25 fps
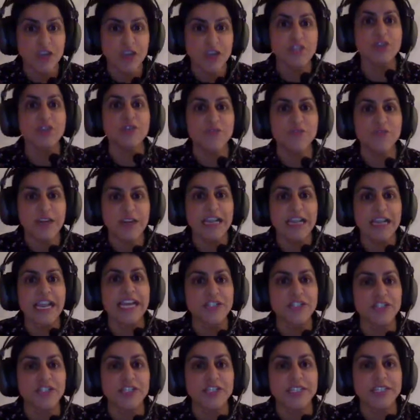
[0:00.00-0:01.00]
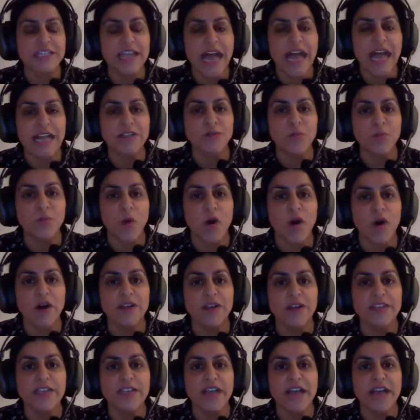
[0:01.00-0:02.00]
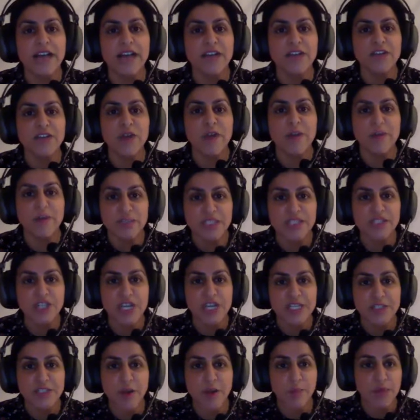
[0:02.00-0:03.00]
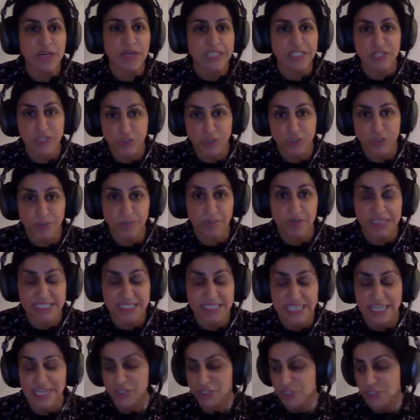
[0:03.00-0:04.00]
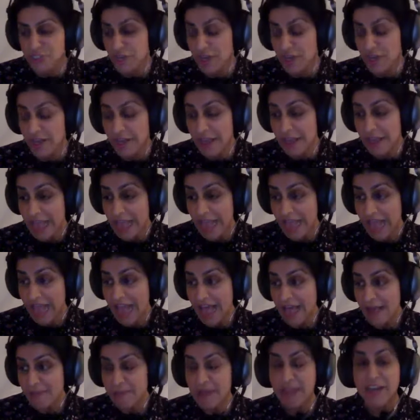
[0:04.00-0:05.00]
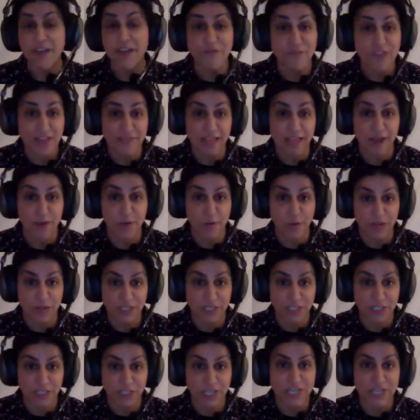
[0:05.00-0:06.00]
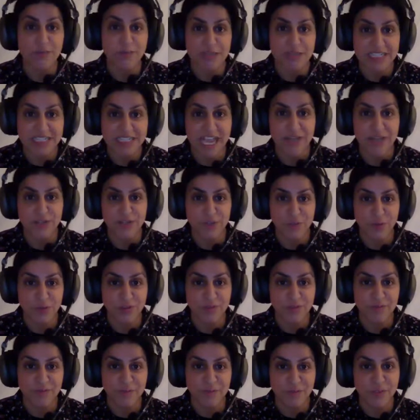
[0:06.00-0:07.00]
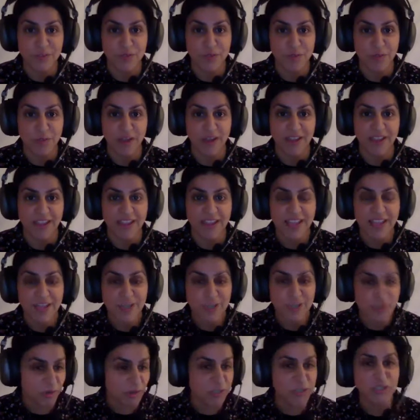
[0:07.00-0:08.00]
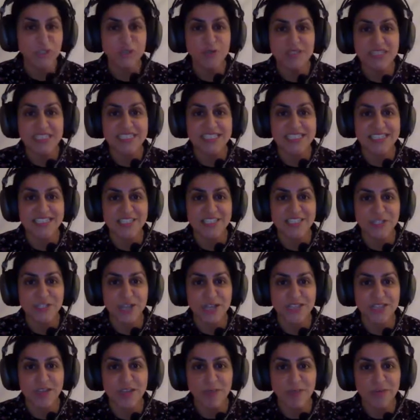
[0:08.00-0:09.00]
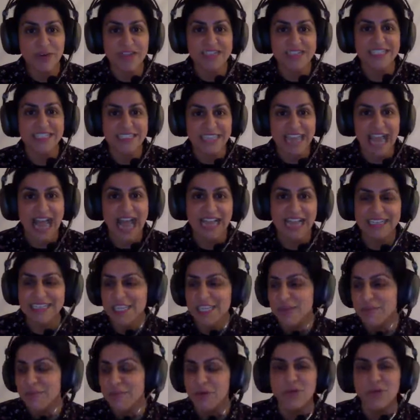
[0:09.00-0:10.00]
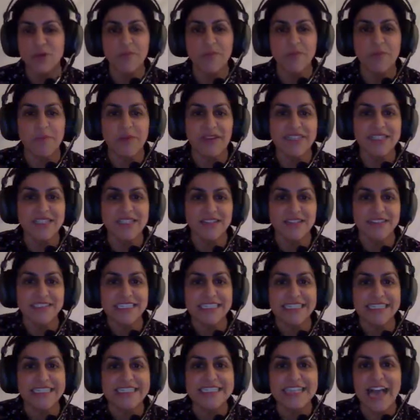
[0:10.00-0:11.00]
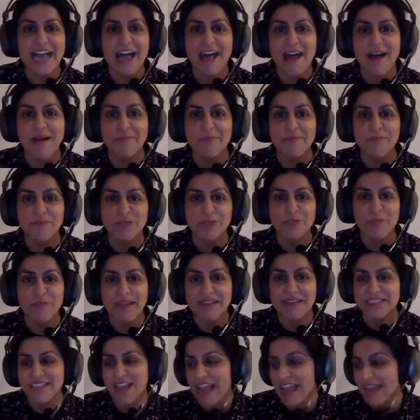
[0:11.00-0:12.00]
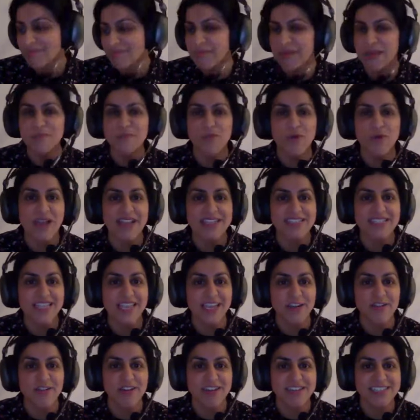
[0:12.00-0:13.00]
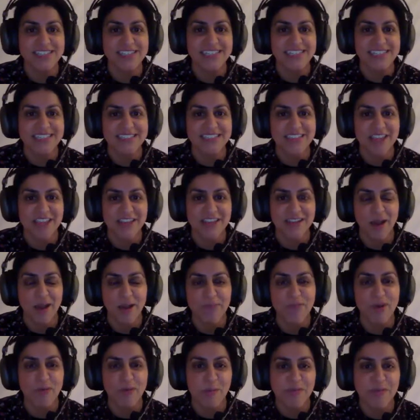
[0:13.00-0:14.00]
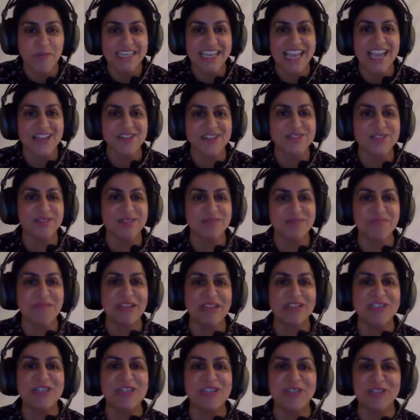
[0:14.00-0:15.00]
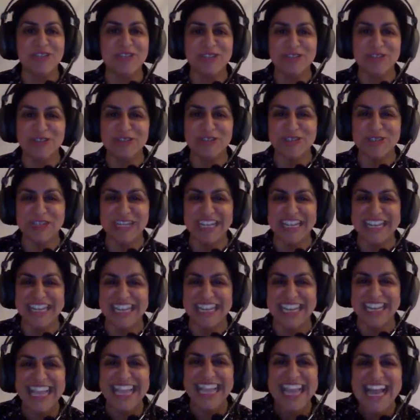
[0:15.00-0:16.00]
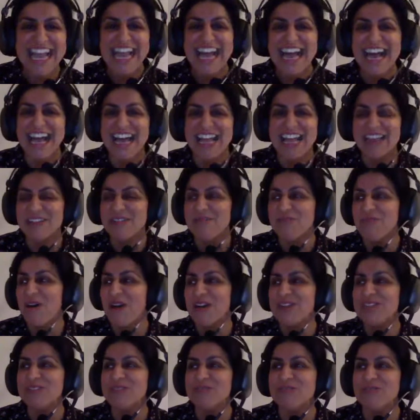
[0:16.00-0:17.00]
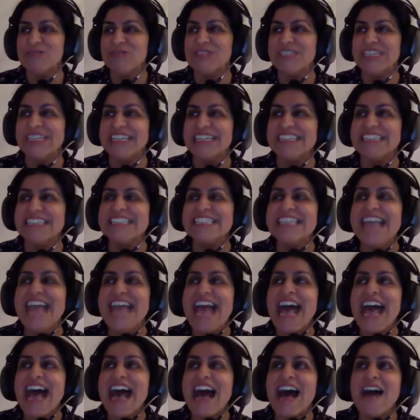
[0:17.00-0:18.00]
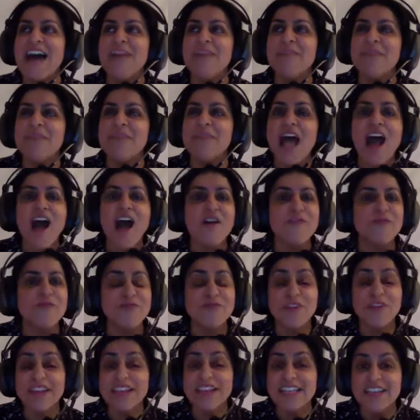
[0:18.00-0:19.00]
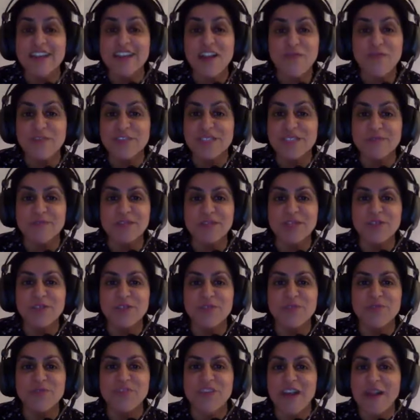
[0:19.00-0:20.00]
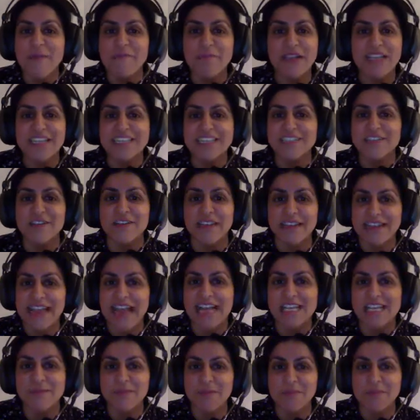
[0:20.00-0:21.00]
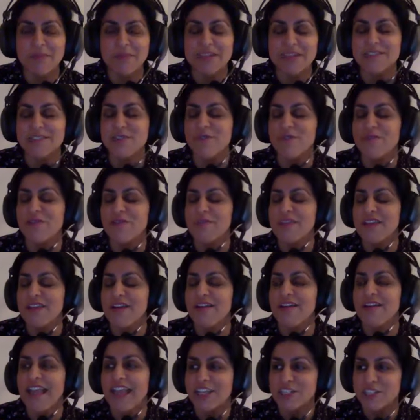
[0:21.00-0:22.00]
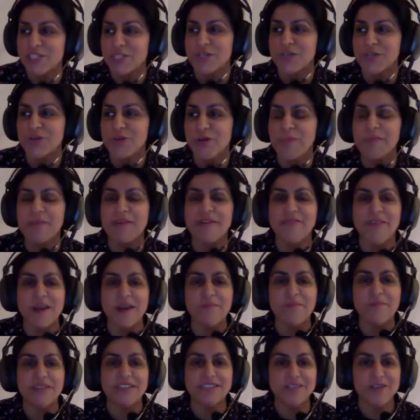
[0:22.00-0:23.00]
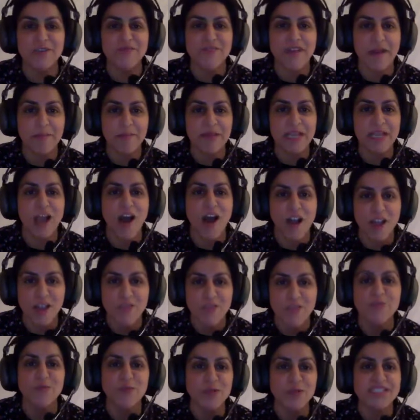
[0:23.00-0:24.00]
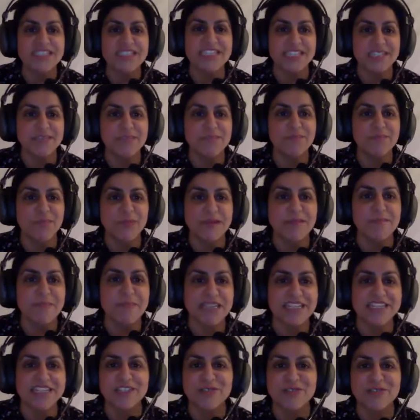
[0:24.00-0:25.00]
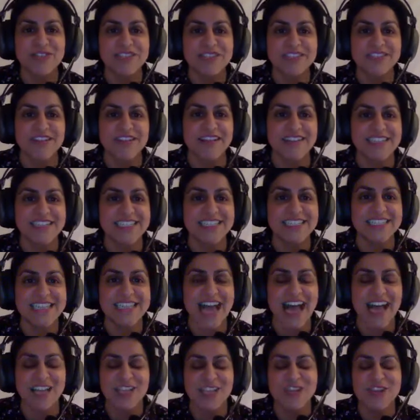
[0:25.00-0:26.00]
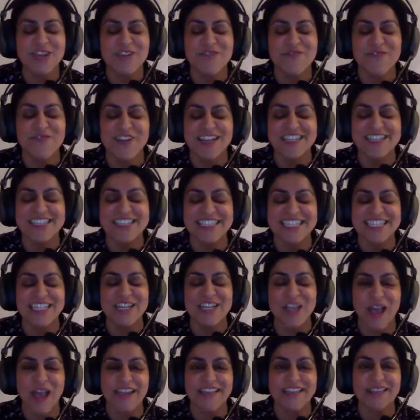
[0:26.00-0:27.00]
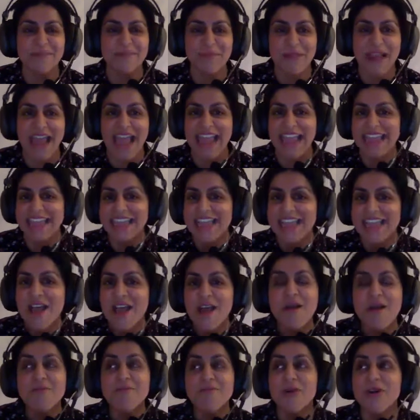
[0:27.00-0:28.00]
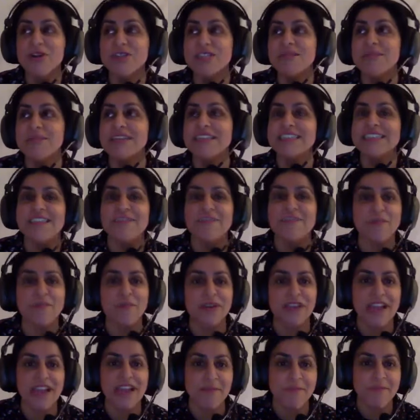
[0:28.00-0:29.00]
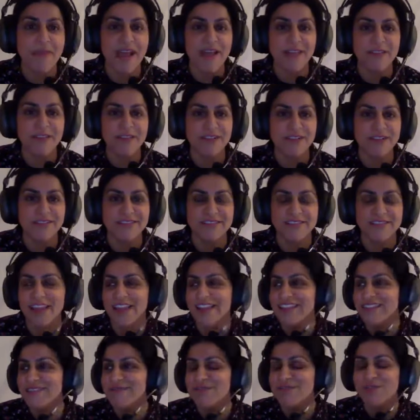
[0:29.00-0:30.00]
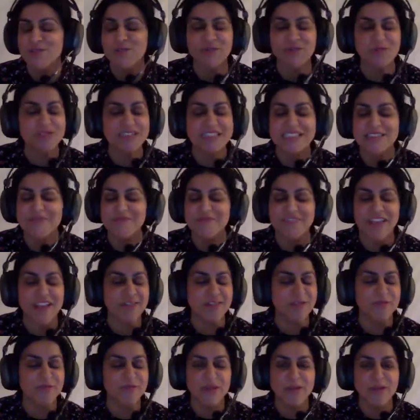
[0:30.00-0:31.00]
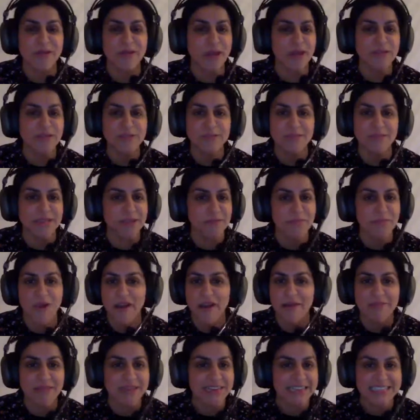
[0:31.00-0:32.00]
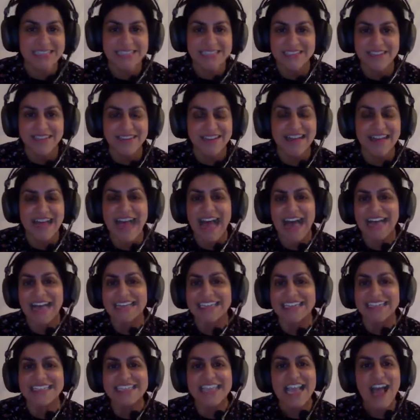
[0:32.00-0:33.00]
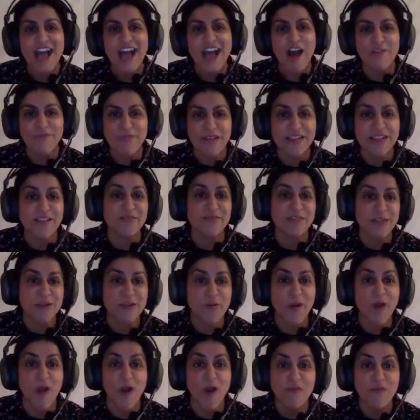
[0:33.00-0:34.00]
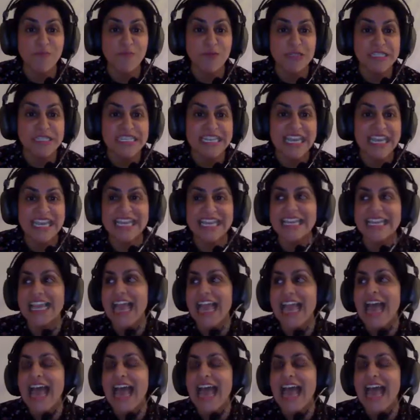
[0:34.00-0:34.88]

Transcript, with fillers: year, I stood for election and won. Uh, so I was the JCR president during my second year. Um, and I found that quite challenging because I had to sort of do my do my duties as the JCR president and keep on top of my studies, um, which meant I had many more essay crises than I probably care to admit to usually uh, in a wider audience. Um, funnily enough, for somebody who's very political and has been political from a young age and grew up in a very political family, I avoided p- political societies at university like the plague, mostly because everybody I met like talked as if they thought they were going to be the prime minister and i found that really quite off-putting